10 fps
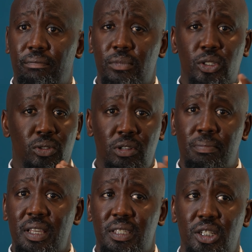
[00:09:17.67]

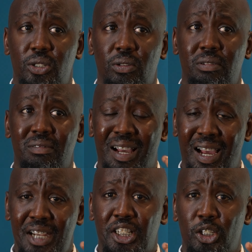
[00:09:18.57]
Pseudonymization,
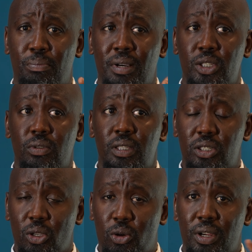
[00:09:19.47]
hashing your
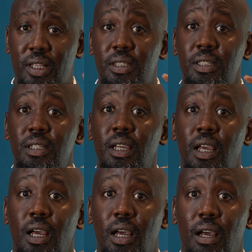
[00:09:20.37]
passwords, creating
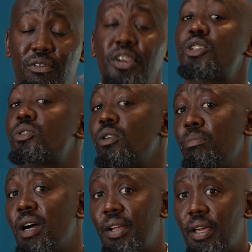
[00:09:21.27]
a very strong
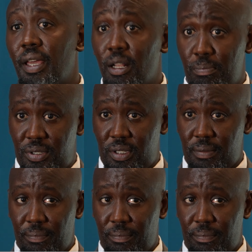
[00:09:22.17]
barrier helps.